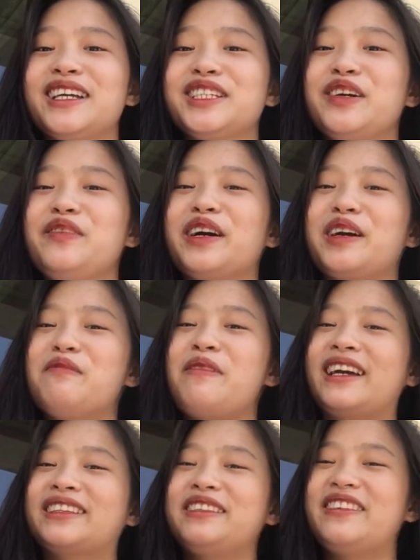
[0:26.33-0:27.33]
Welcome
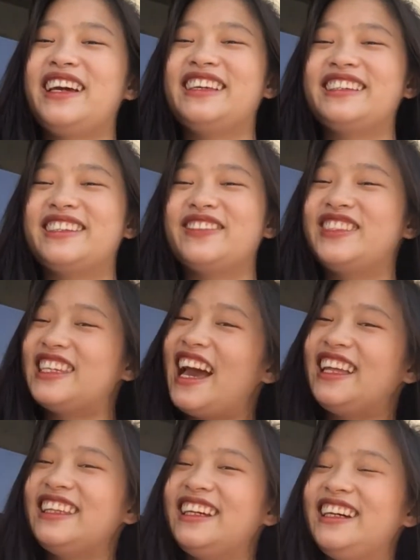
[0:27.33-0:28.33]
back to my YouTube
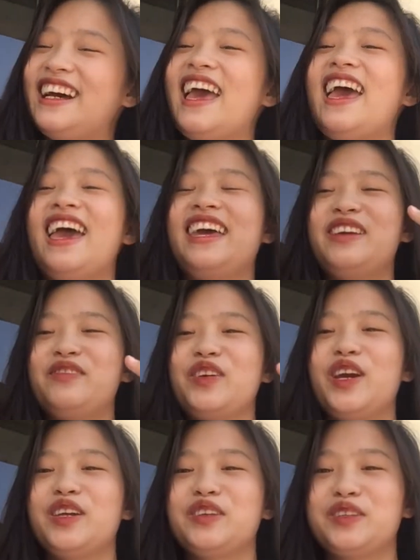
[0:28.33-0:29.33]
channel. And if
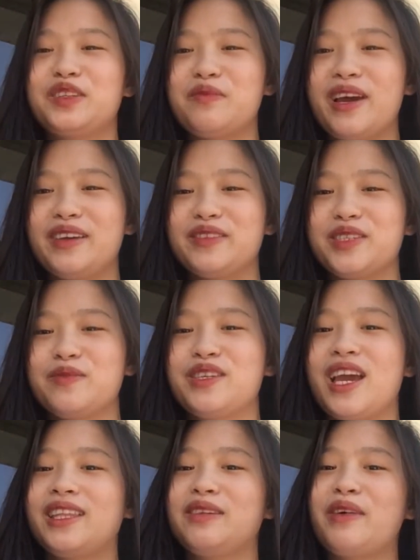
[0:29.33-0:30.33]
you are new to my YouTube
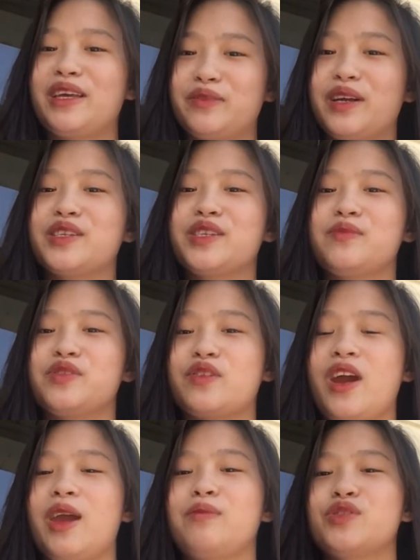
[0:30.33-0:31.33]
channel, might as well
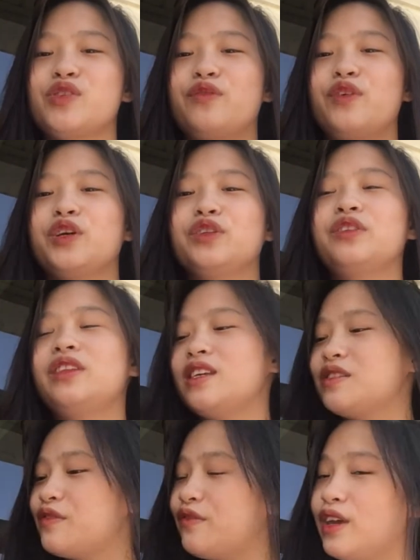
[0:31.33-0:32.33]
subscribe. So for
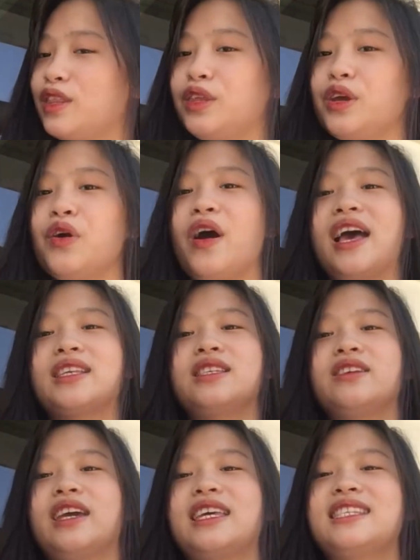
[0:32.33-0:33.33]
today's video, as
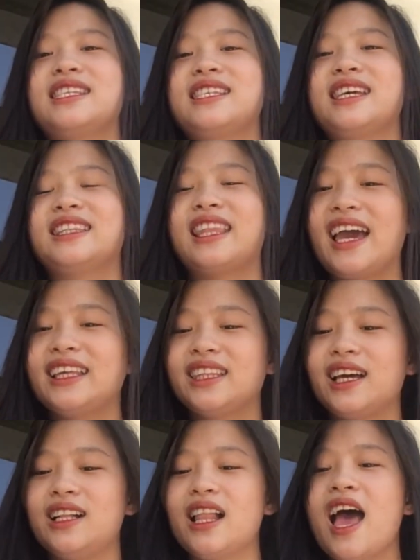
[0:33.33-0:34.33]
you can see sa
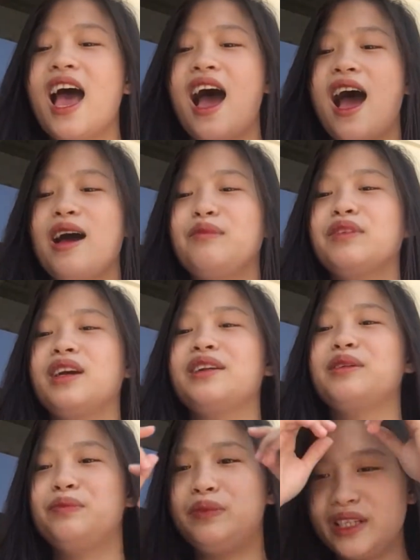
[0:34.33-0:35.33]
title, I'm
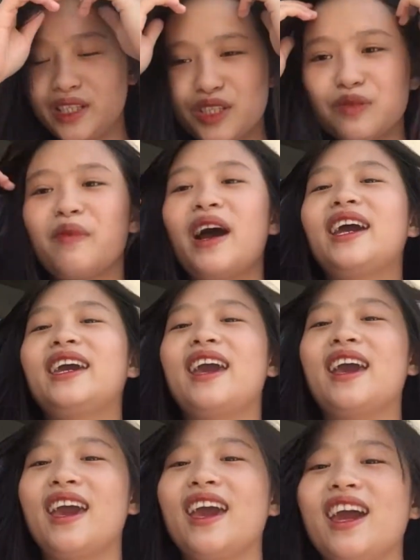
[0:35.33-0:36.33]
gonna bleach my
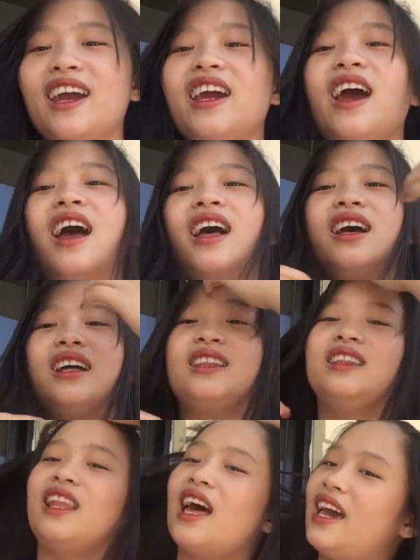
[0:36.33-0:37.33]
hair
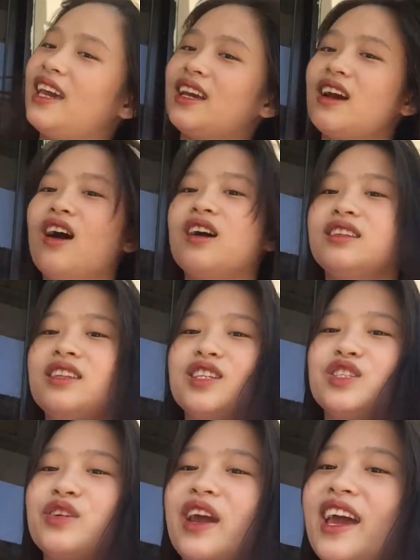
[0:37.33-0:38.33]
like on the
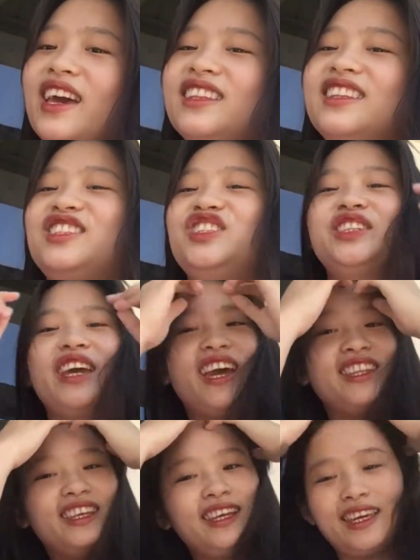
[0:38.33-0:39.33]
trend, Jennie